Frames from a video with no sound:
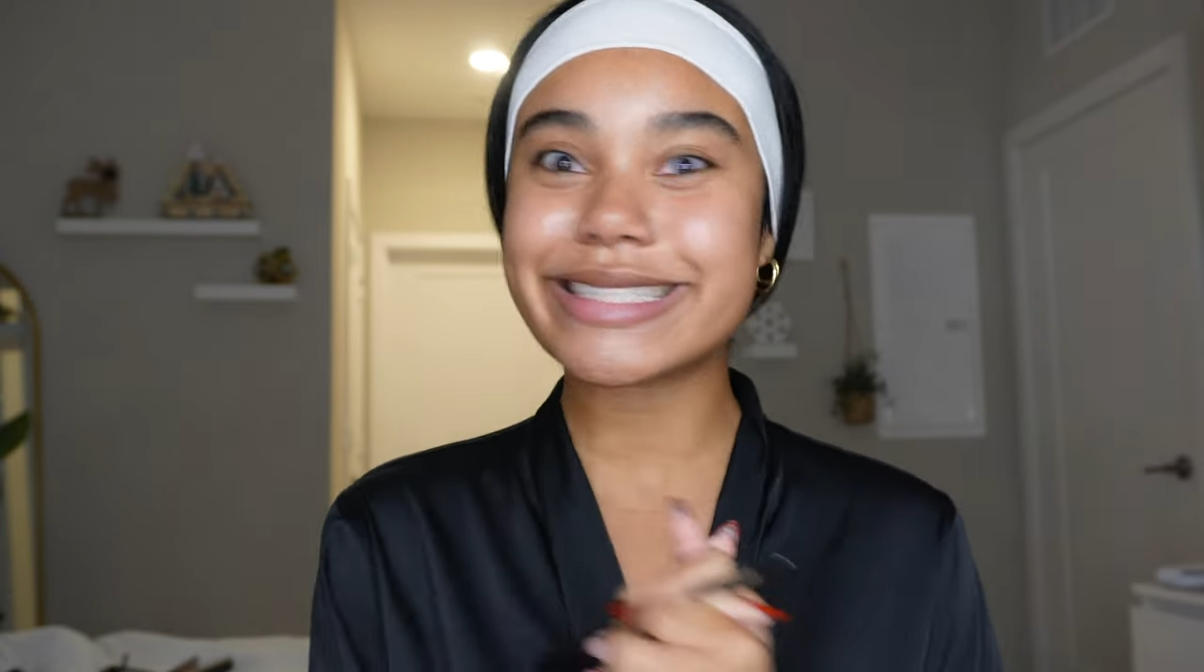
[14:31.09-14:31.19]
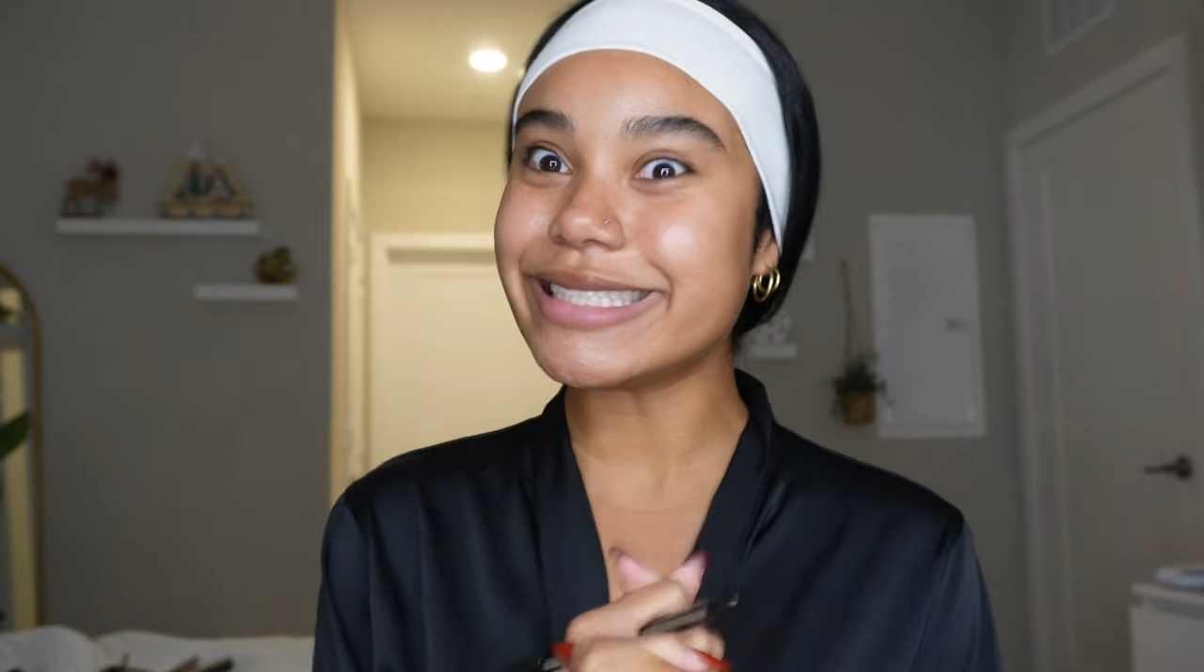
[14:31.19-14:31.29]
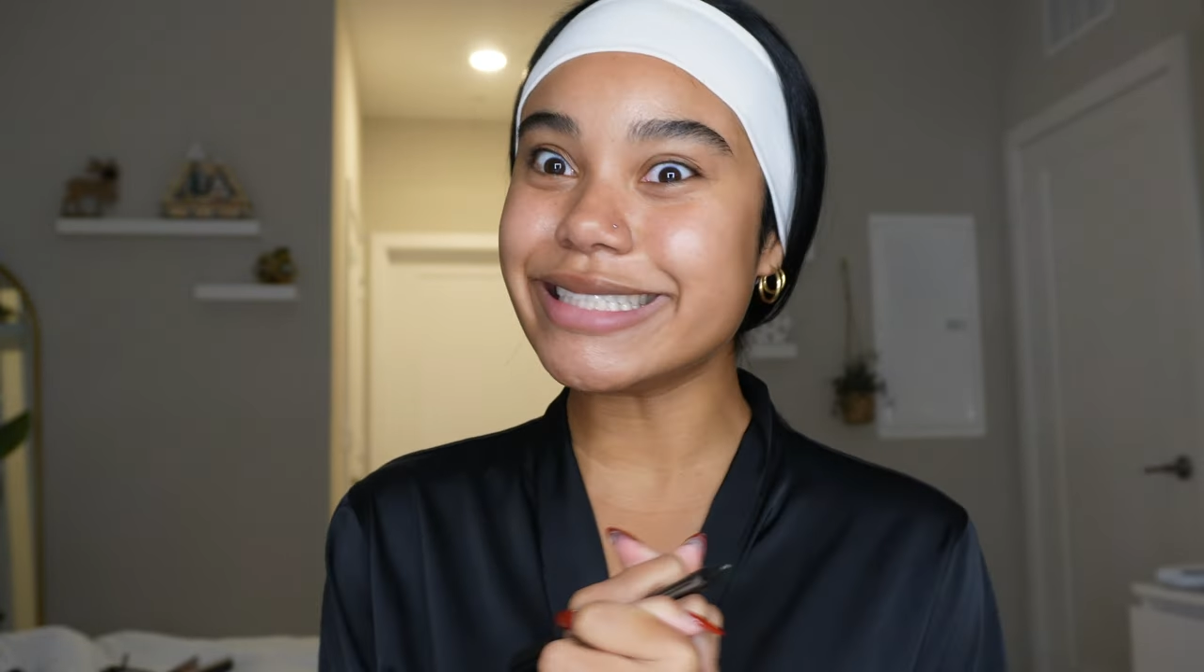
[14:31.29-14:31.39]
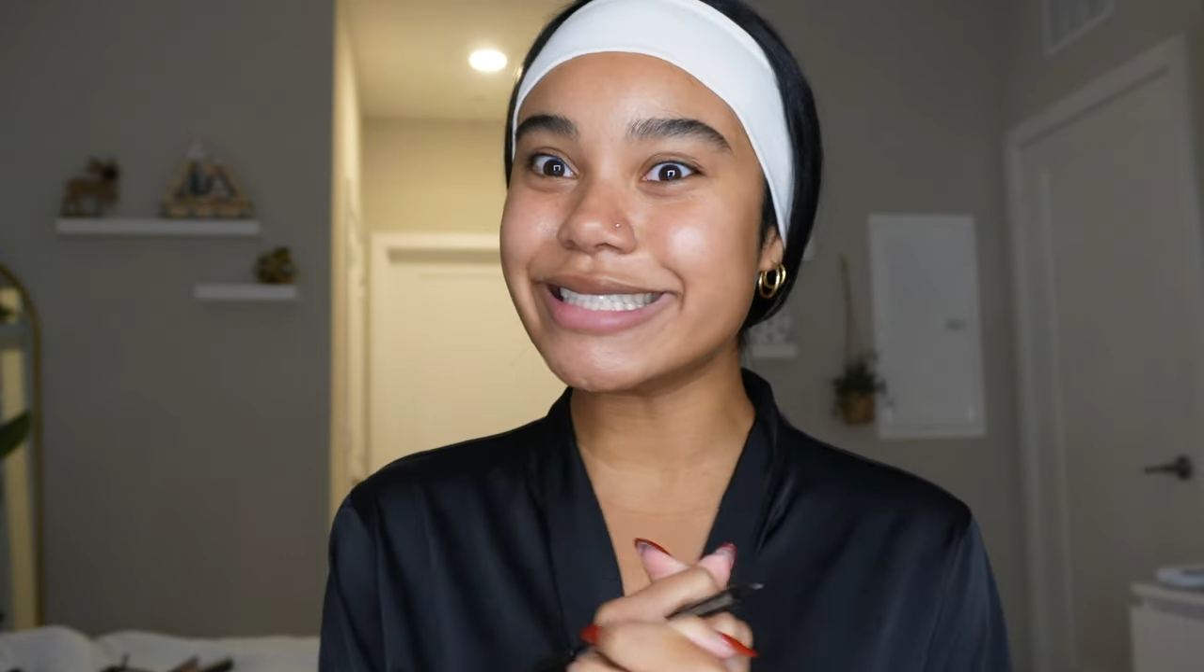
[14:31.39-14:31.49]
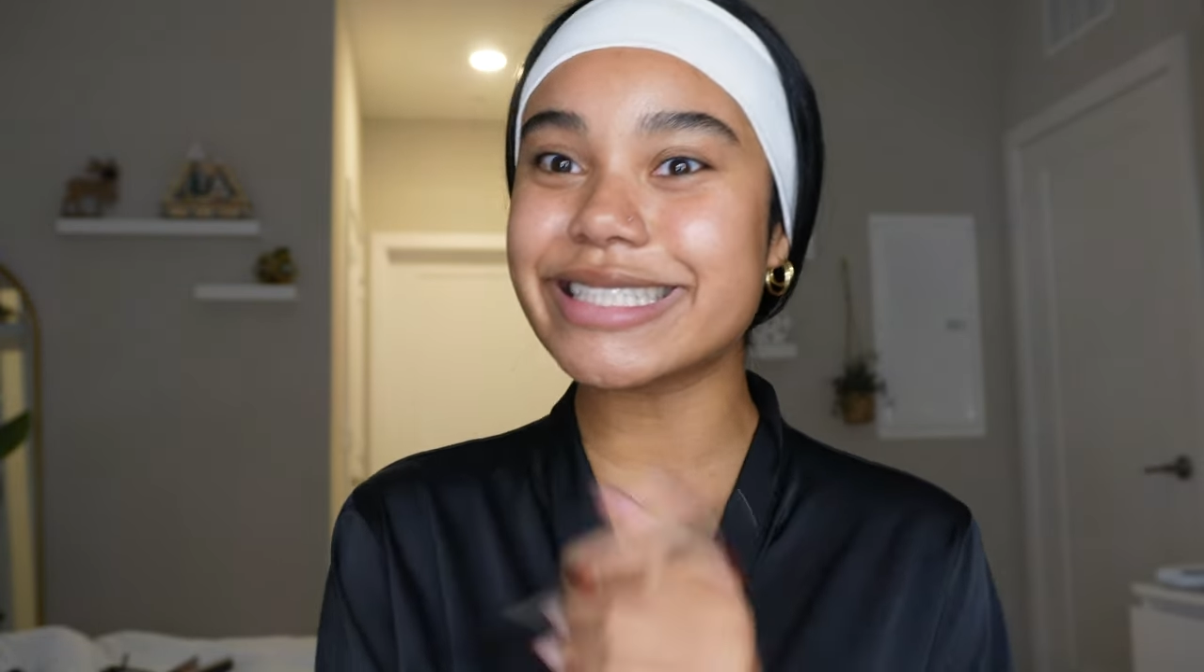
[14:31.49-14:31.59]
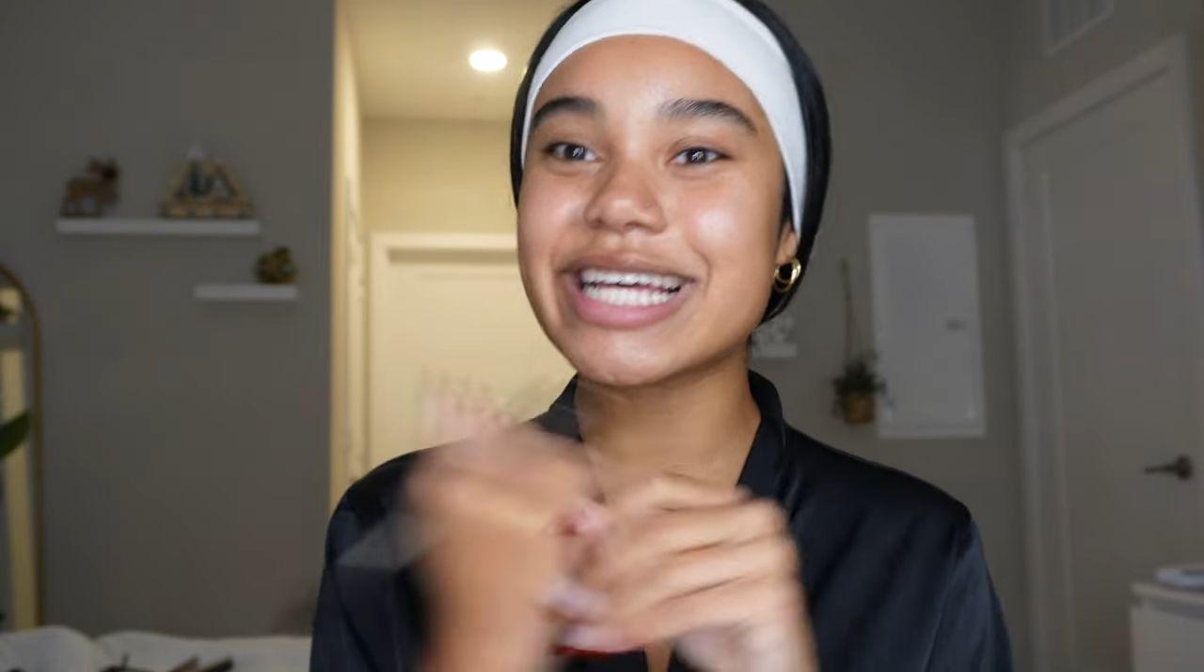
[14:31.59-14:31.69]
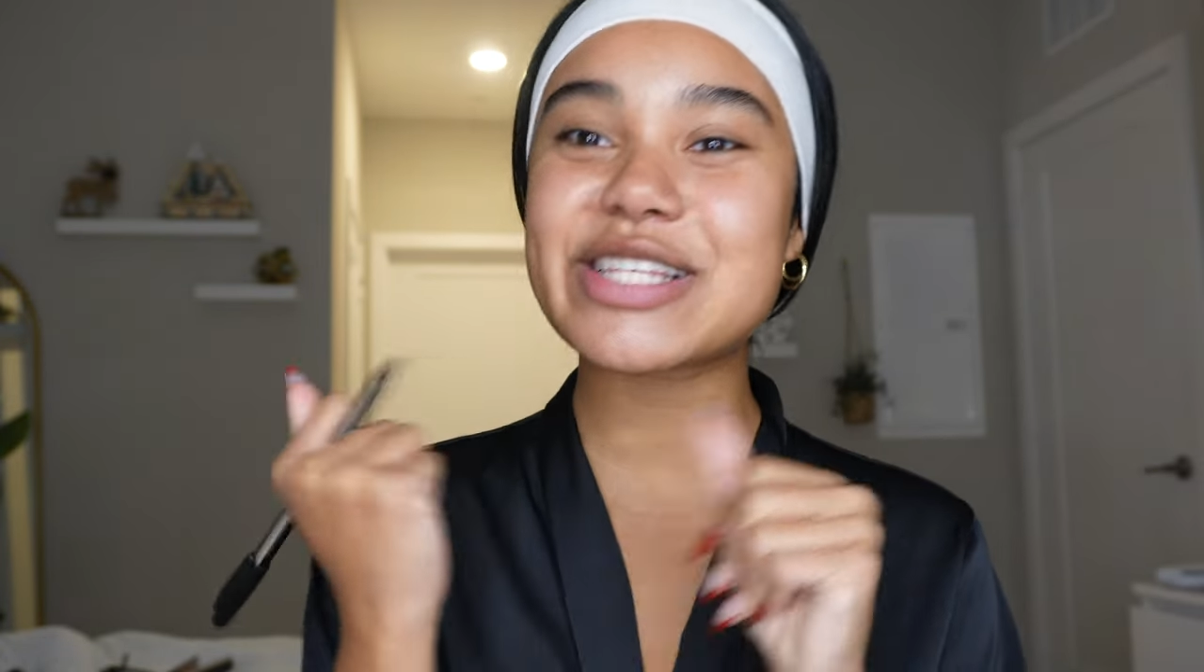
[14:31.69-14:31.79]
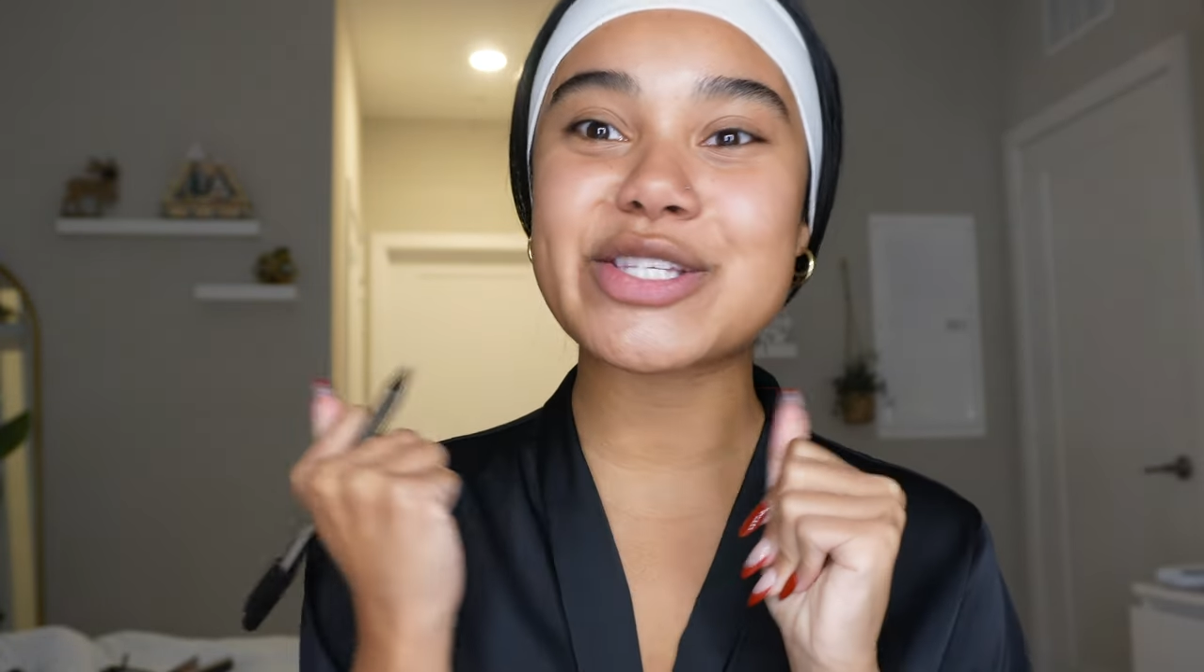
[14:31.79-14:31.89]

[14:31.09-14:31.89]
Ugh, that's